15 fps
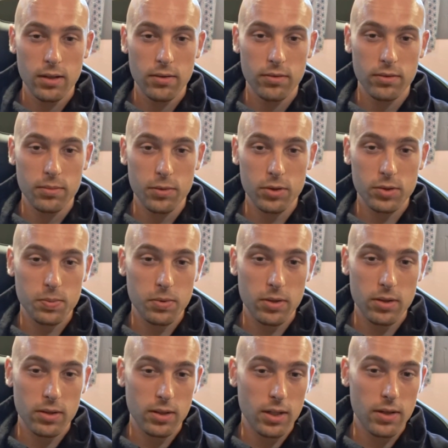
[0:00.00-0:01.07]
for the most
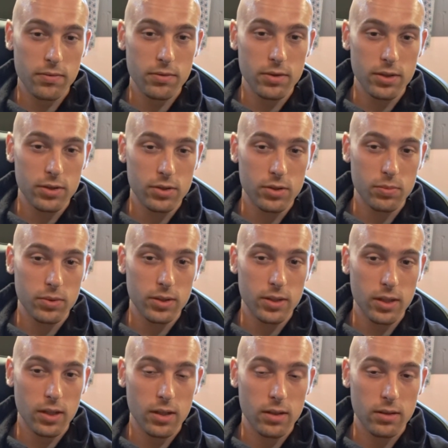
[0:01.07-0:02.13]
part, everything should be
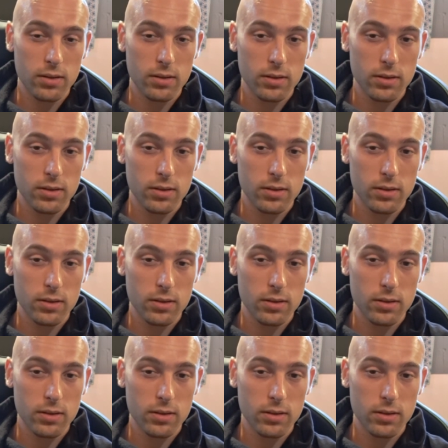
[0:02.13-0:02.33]
done.